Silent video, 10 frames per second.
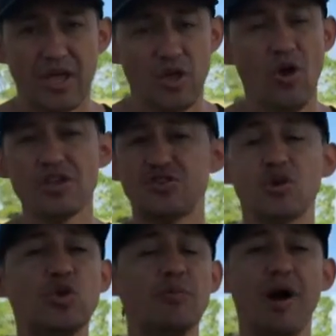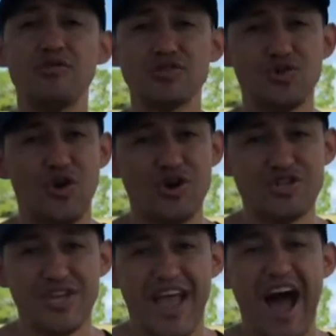You know, I started doing my
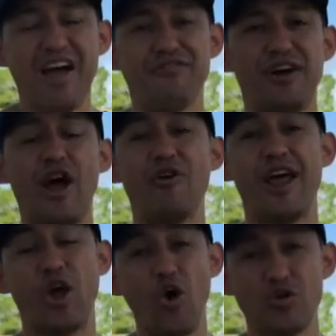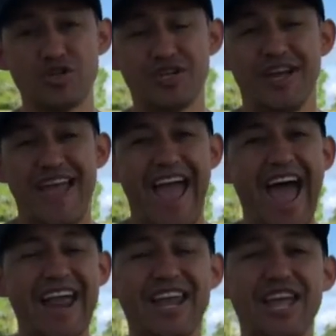research. I found out a coach
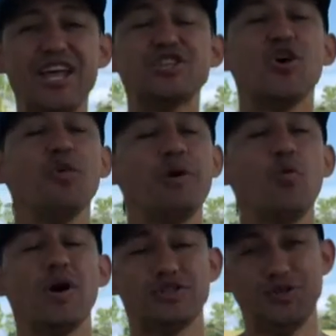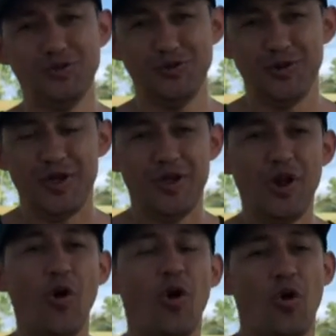and he told me what to do. You
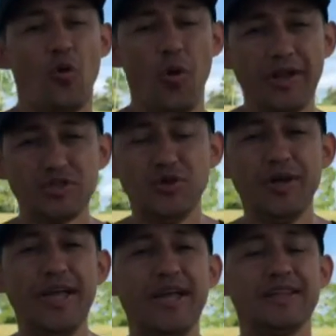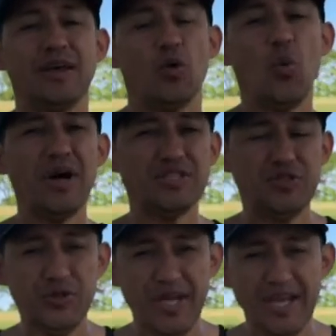know, when to eat, what
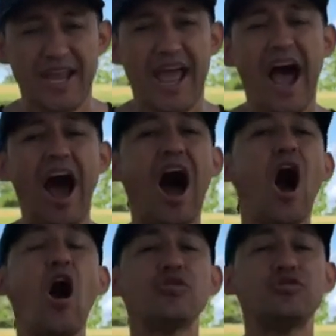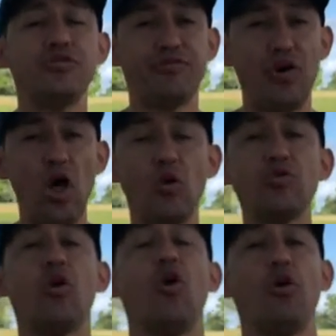to eat, and how to follow
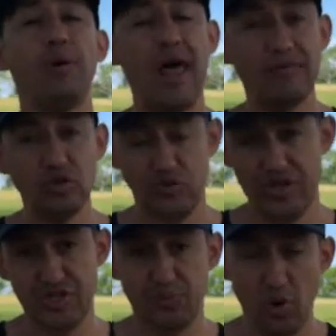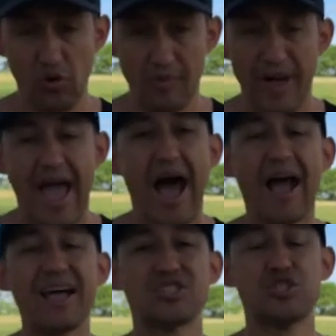the Herbalife nutrition program.
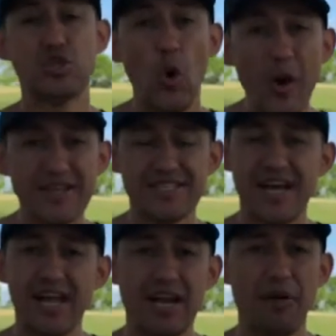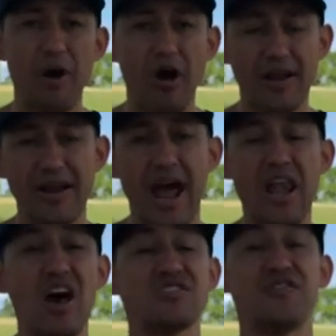I got so excited about it. I
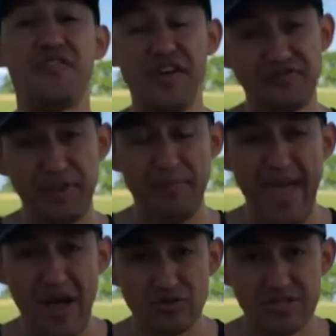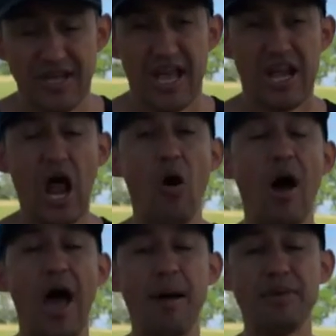lost 50 pounds.
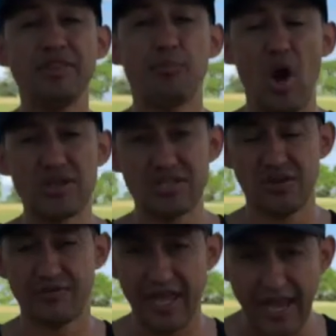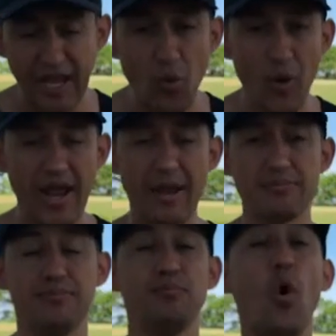Now I'm in the process of gaining weight.
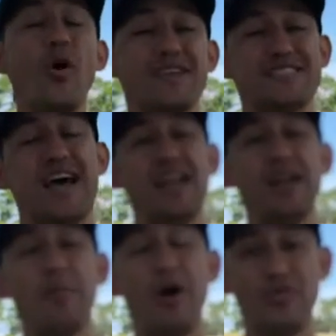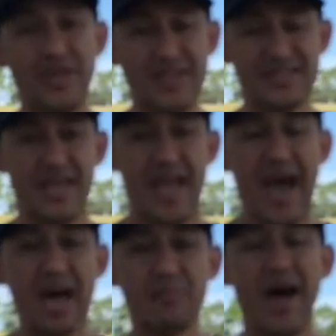I'm more excited about this.
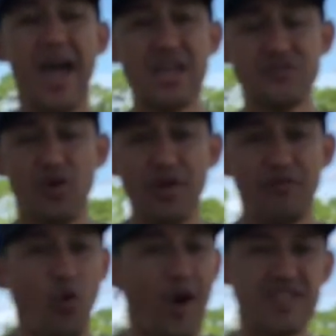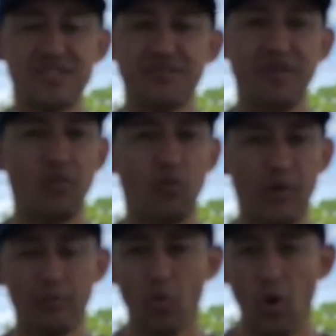At my age 44, I just feel
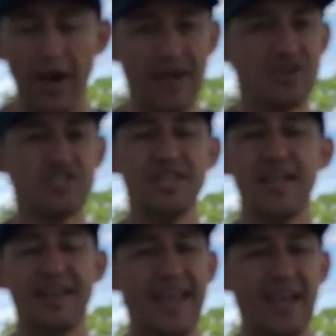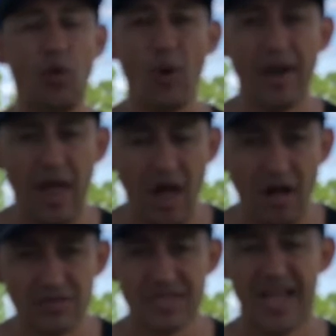with more energy than anyone
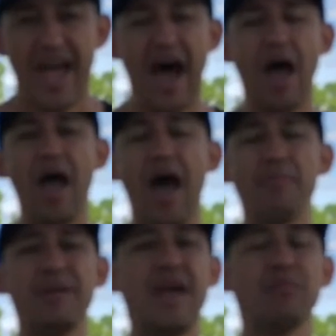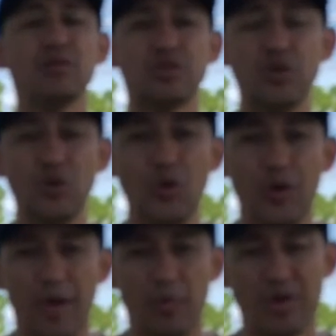else. I, have been able to
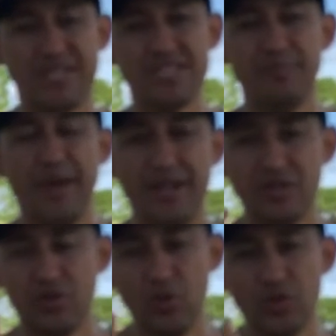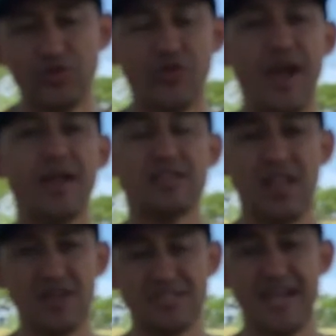participate in two
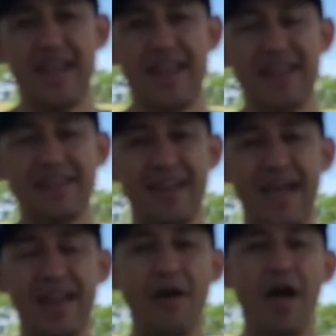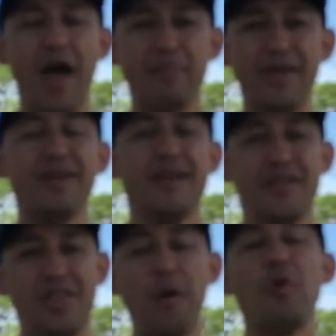triathlons and, and, and I, I've been
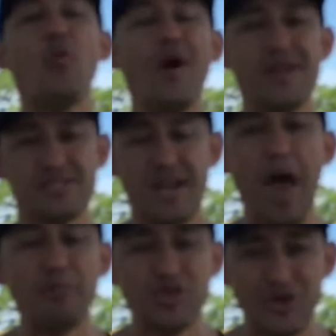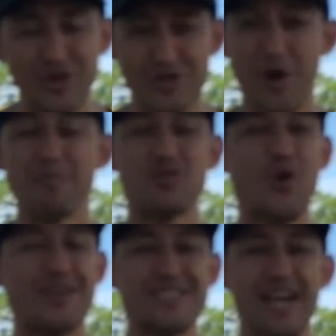number one as an amateur, so I'm
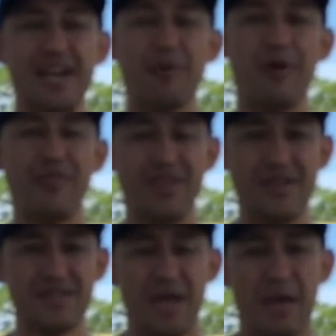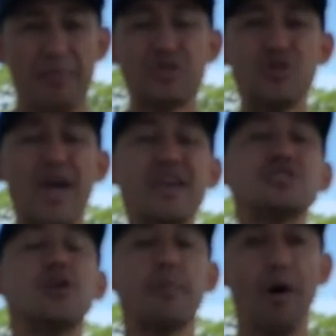so excited about this. But today
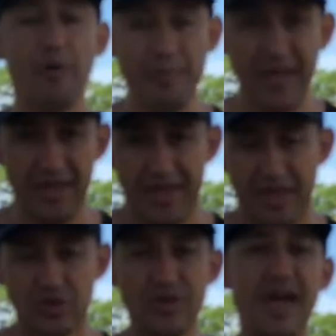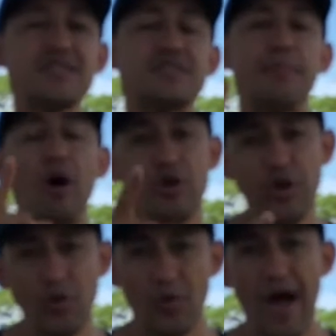is not about me. Today is about
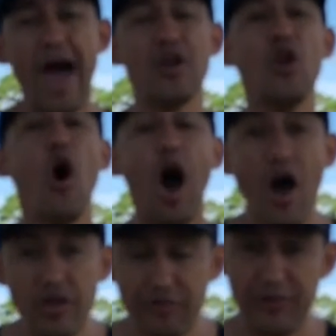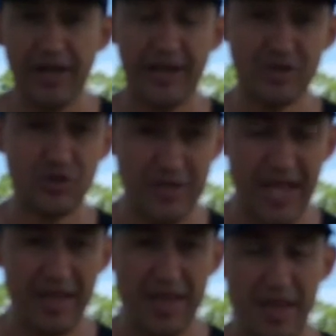you. I don't know how you're feeling it today.